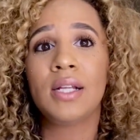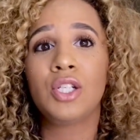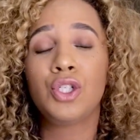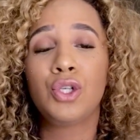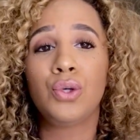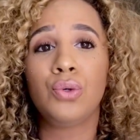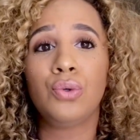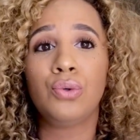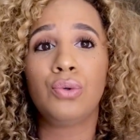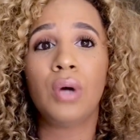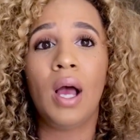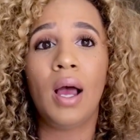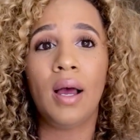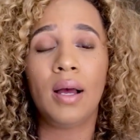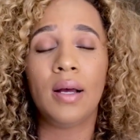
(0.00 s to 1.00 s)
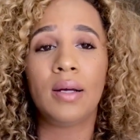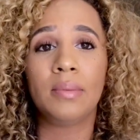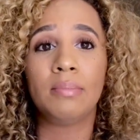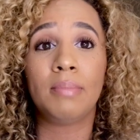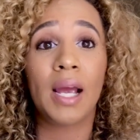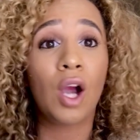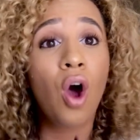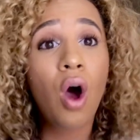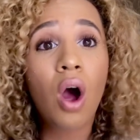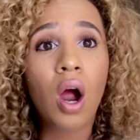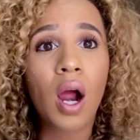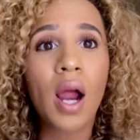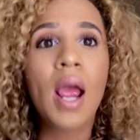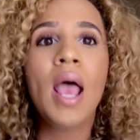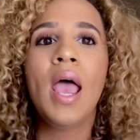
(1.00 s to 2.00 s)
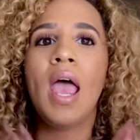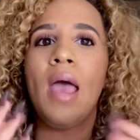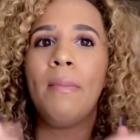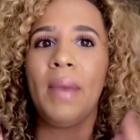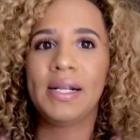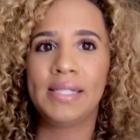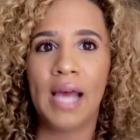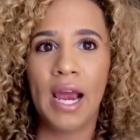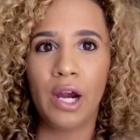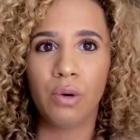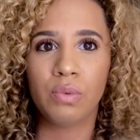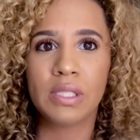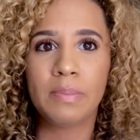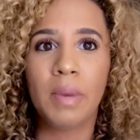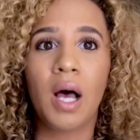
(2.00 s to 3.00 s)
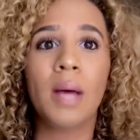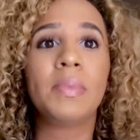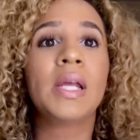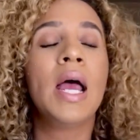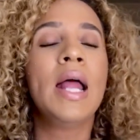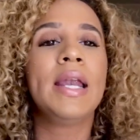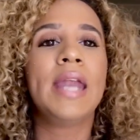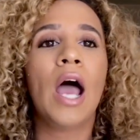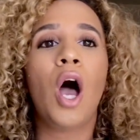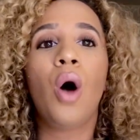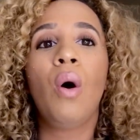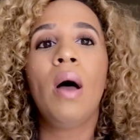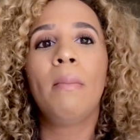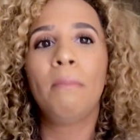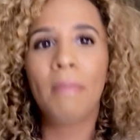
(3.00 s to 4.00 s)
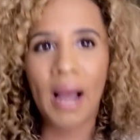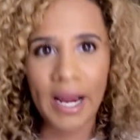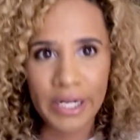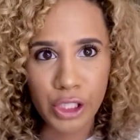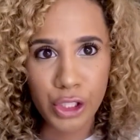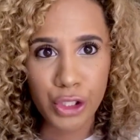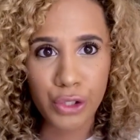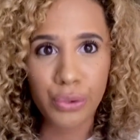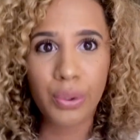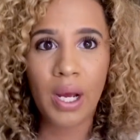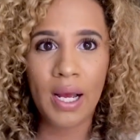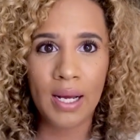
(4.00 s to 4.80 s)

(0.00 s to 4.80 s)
to my car and my tire was popped. Now, mind you,